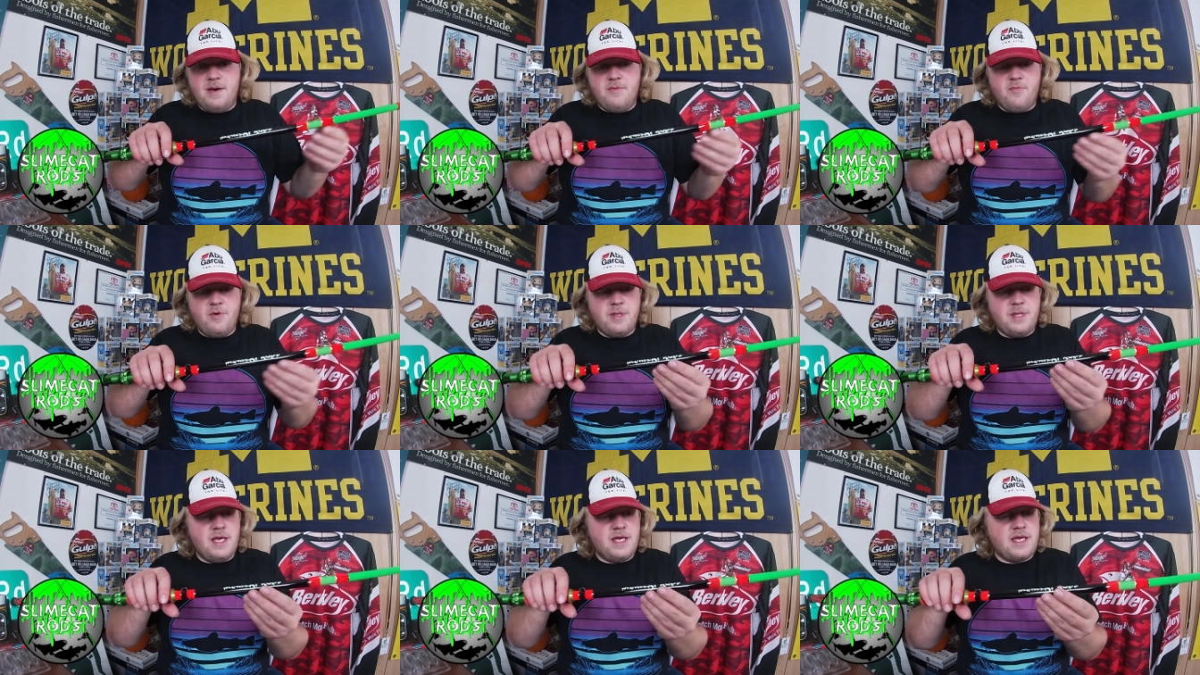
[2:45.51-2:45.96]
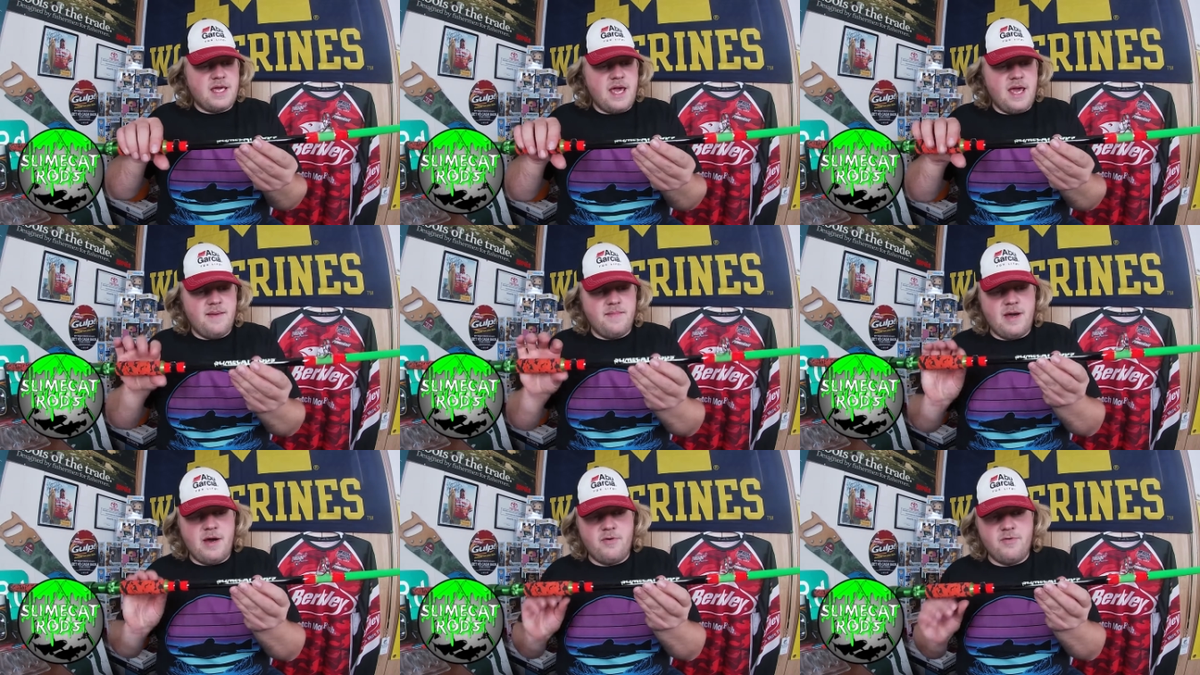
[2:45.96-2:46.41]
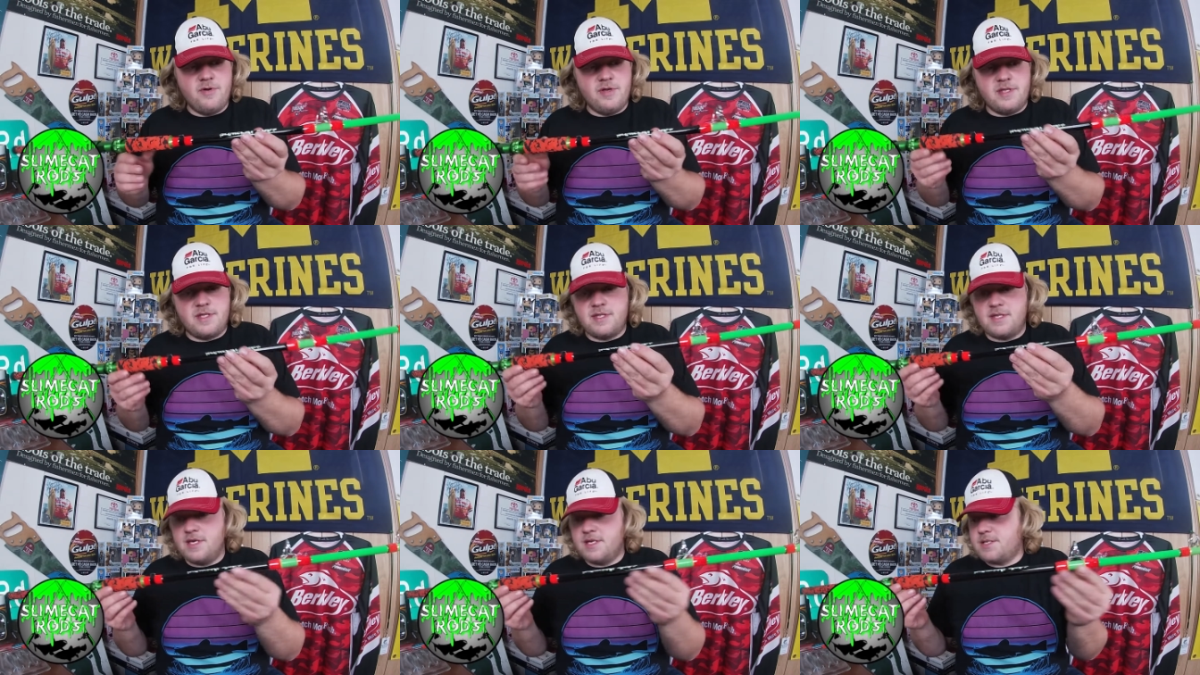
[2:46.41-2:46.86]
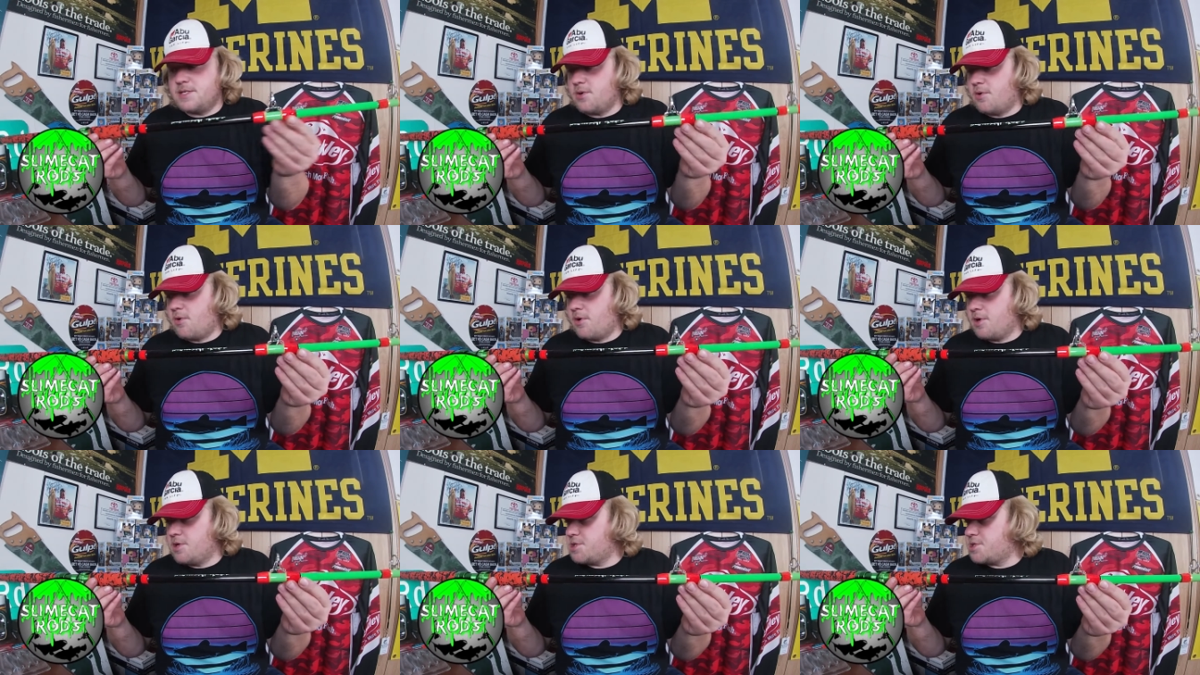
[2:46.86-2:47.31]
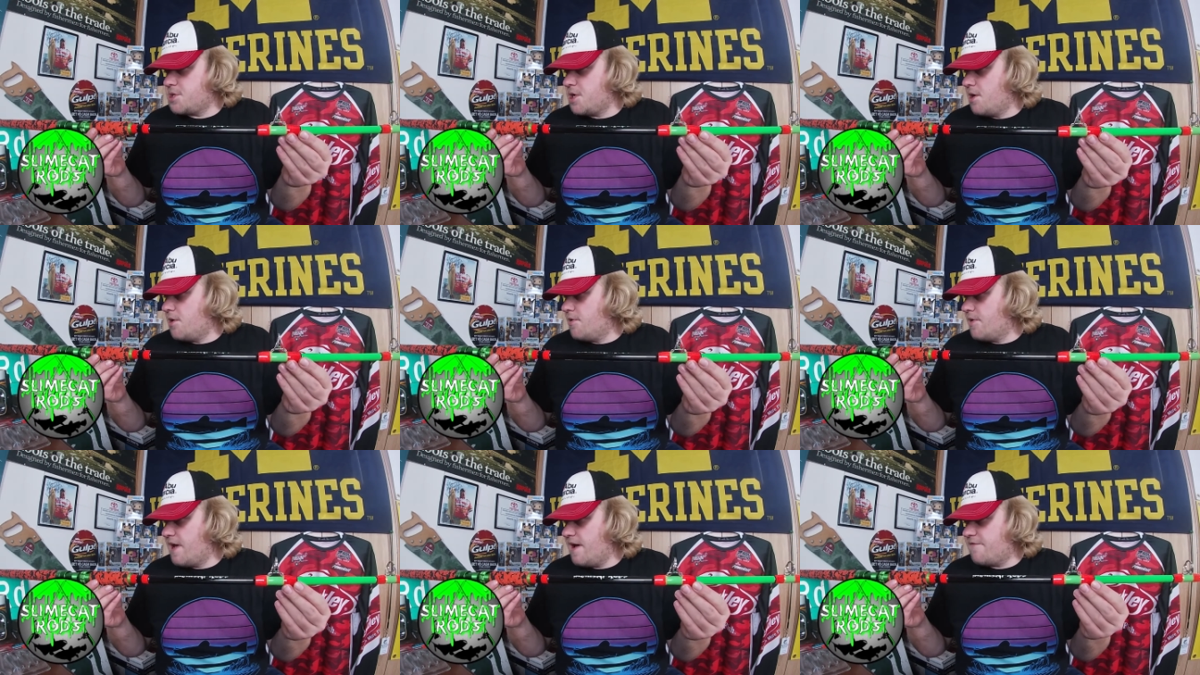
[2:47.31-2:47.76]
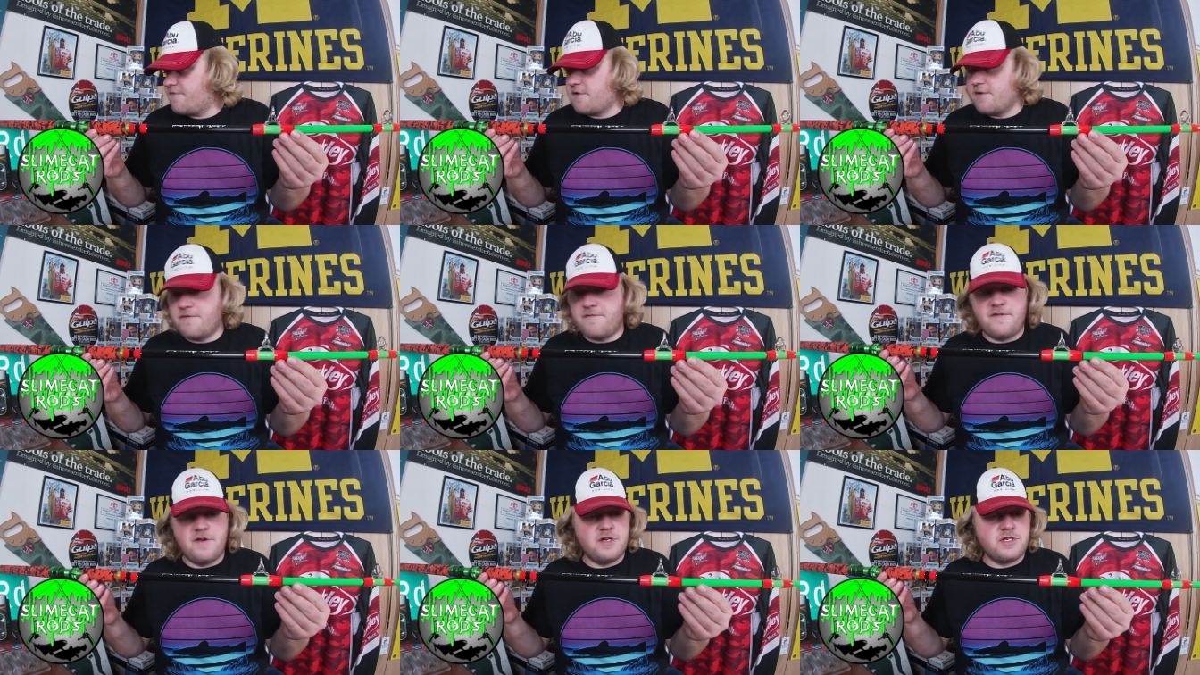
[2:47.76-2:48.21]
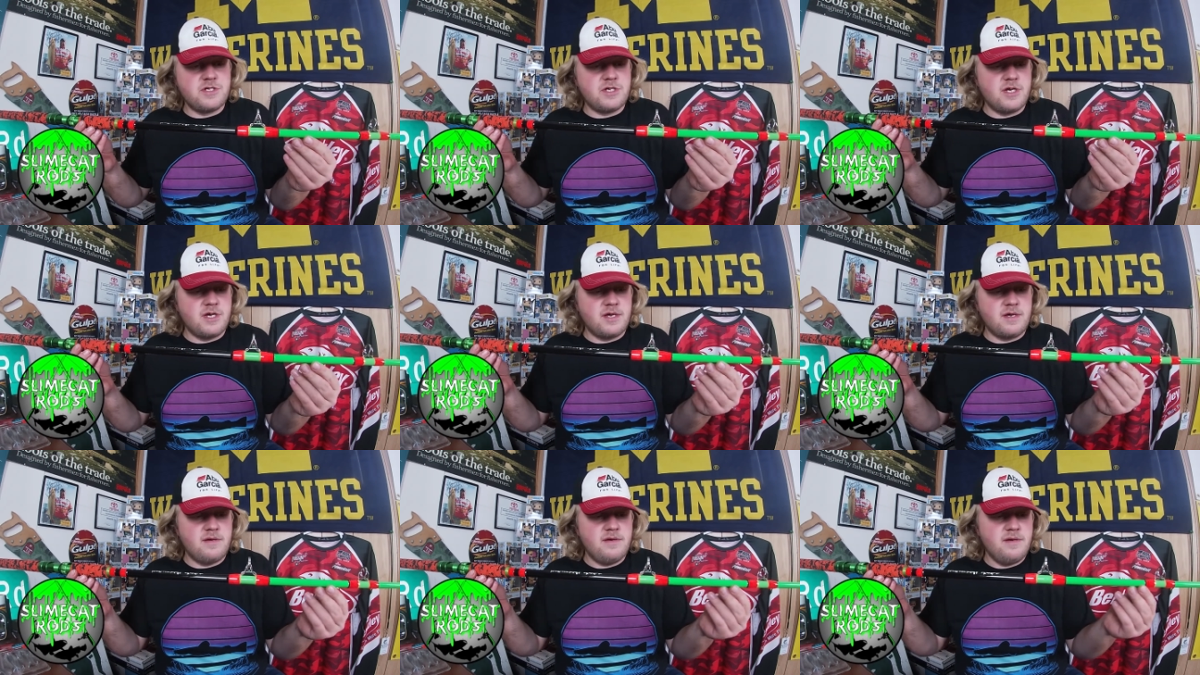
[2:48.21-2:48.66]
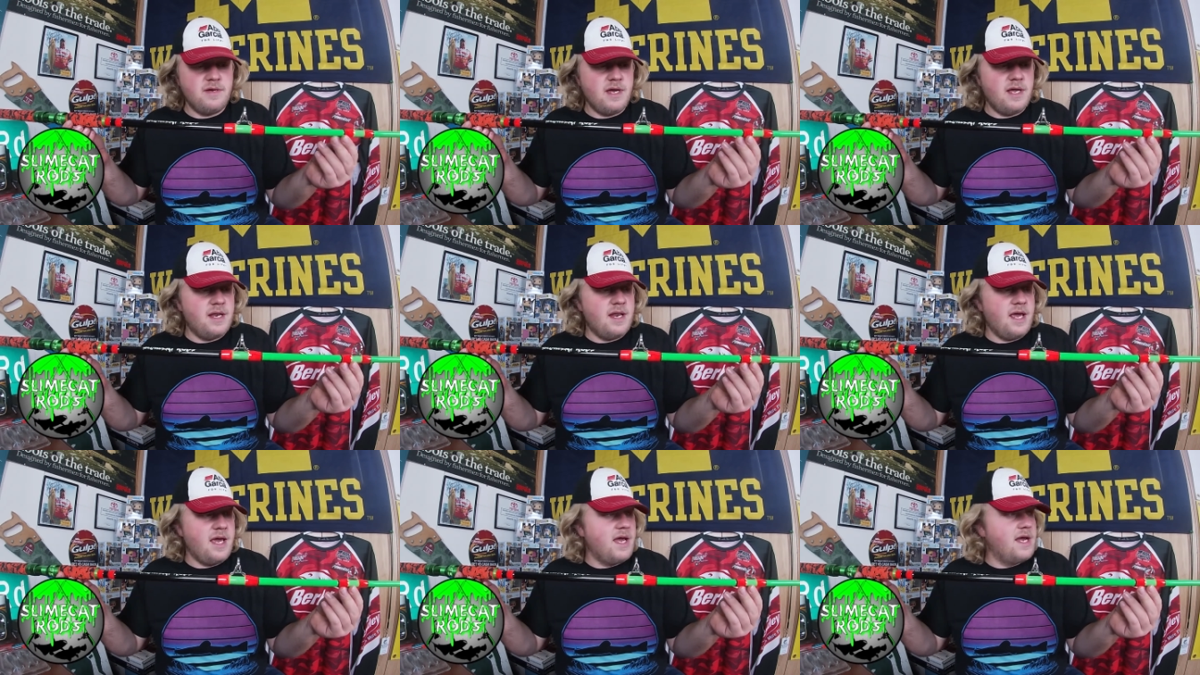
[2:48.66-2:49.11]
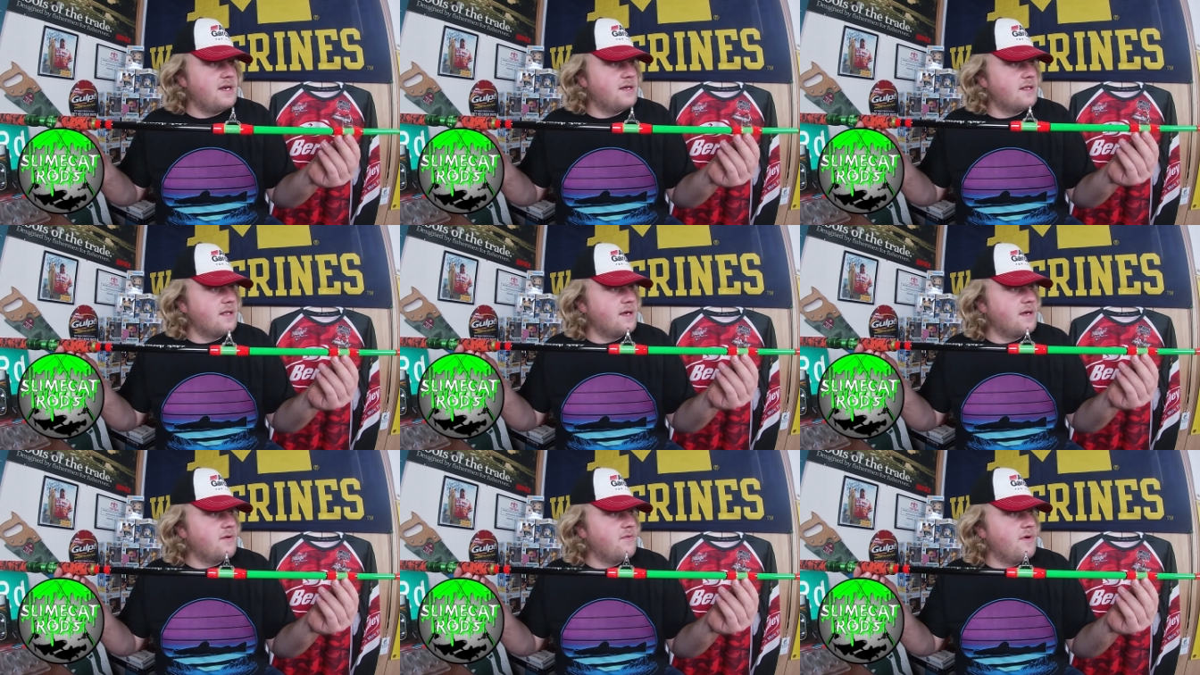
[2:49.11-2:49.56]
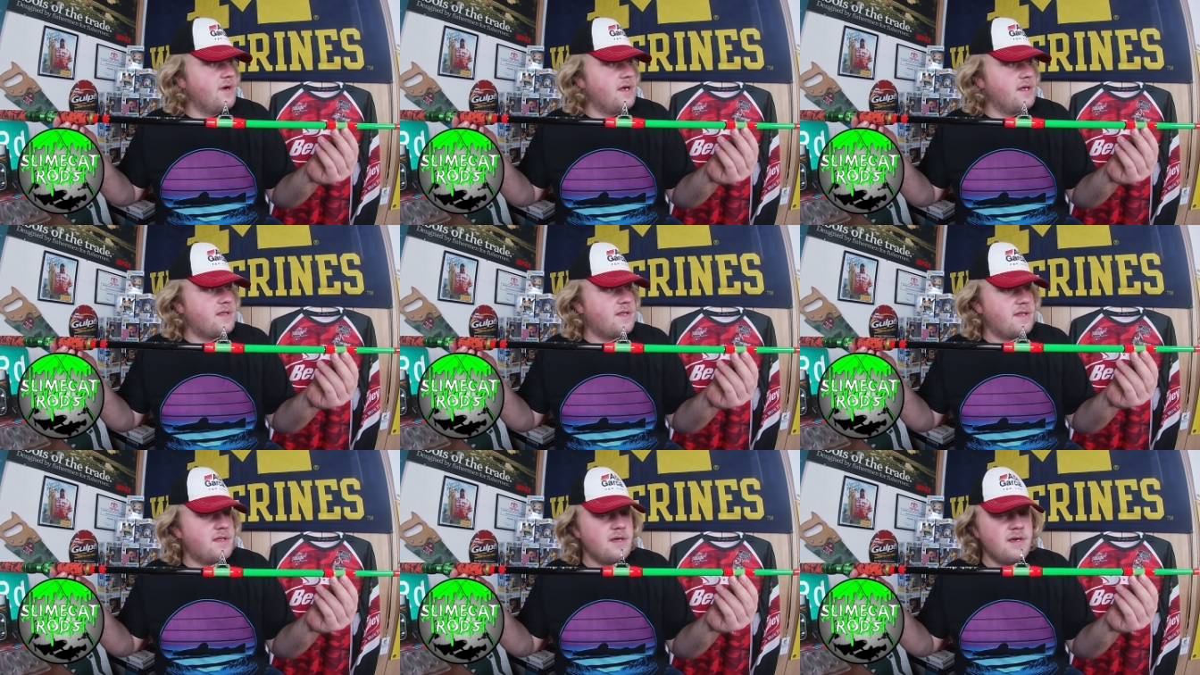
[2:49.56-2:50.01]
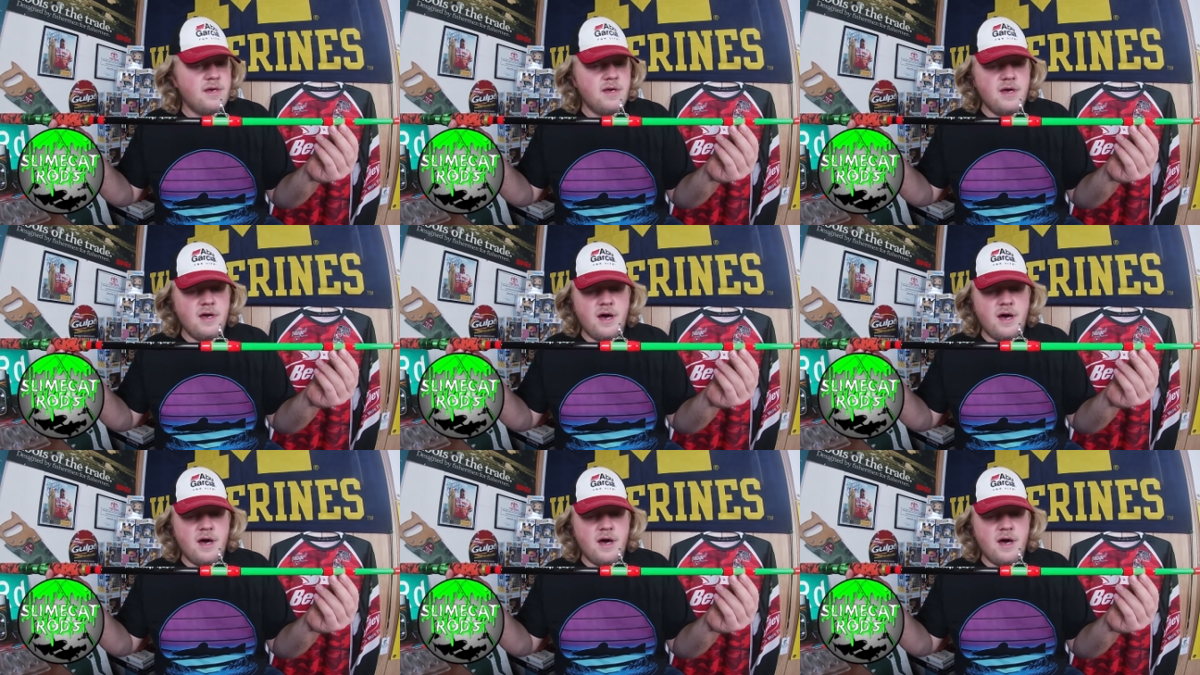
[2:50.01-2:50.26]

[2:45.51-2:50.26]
then when they came out with this orange tone after fishing and handling with